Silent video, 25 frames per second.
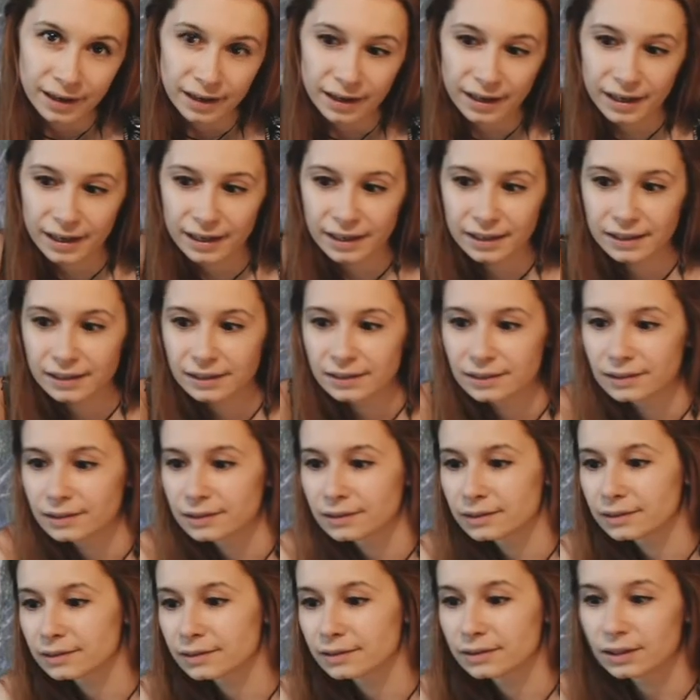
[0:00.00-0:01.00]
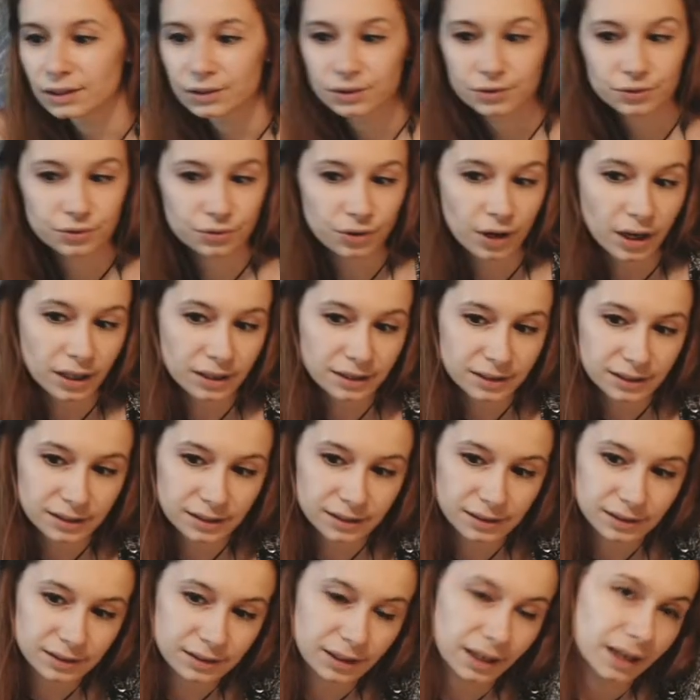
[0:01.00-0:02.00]
and
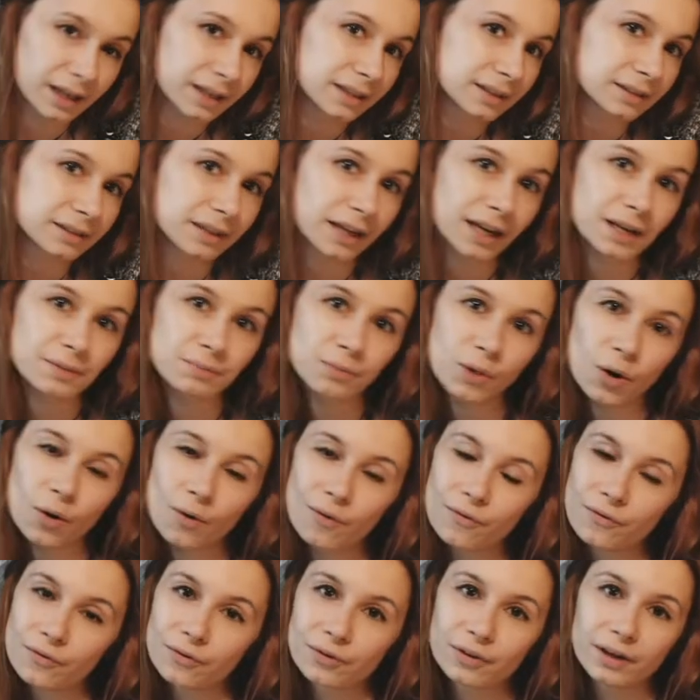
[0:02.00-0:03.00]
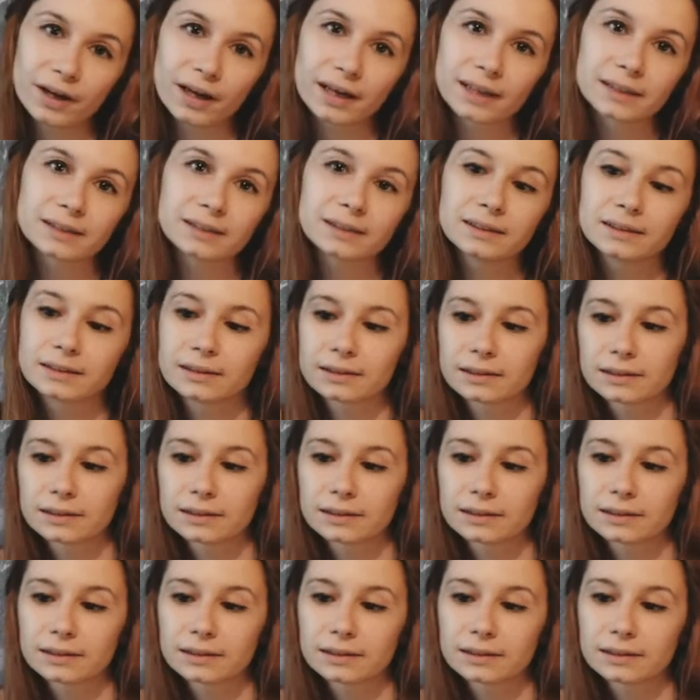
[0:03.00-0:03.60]
distrust, and I'm all for that.